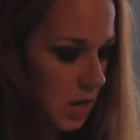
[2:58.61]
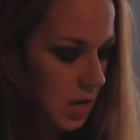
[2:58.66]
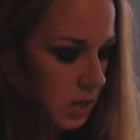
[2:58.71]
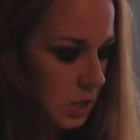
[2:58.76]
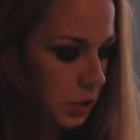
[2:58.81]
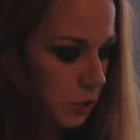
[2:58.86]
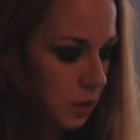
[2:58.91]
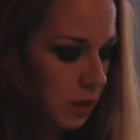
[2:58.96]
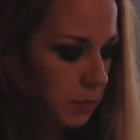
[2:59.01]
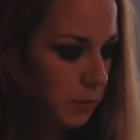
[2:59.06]

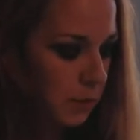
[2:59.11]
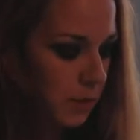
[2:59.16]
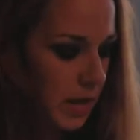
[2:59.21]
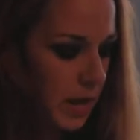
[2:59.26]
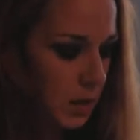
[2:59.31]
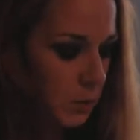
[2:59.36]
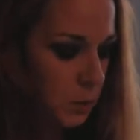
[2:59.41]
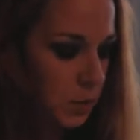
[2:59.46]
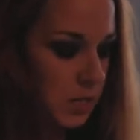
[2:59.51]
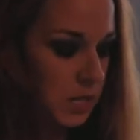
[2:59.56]
degree
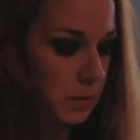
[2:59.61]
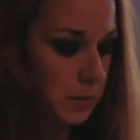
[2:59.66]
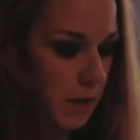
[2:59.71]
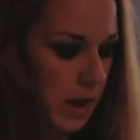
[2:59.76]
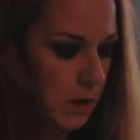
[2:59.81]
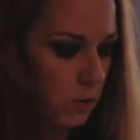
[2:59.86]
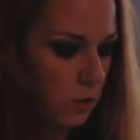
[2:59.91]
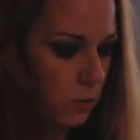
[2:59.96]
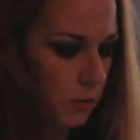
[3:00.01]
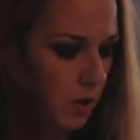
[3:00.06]
plan was a
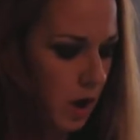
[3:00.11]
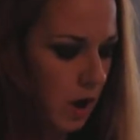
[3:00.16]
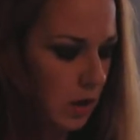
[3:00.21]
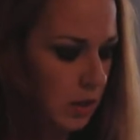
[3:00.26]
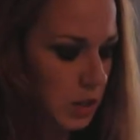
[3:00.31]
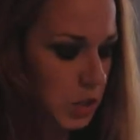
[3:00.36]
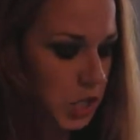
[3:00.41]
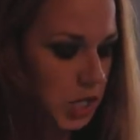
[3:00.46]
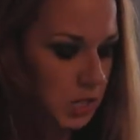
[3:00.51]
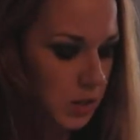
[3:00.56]

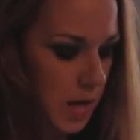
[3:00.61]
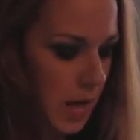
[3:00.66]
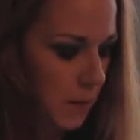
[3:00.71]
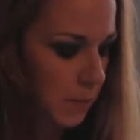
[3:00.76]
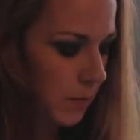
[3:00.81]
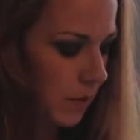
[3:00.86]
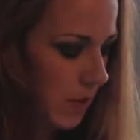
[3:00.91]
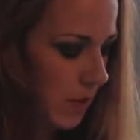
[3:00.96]
microbiology lab and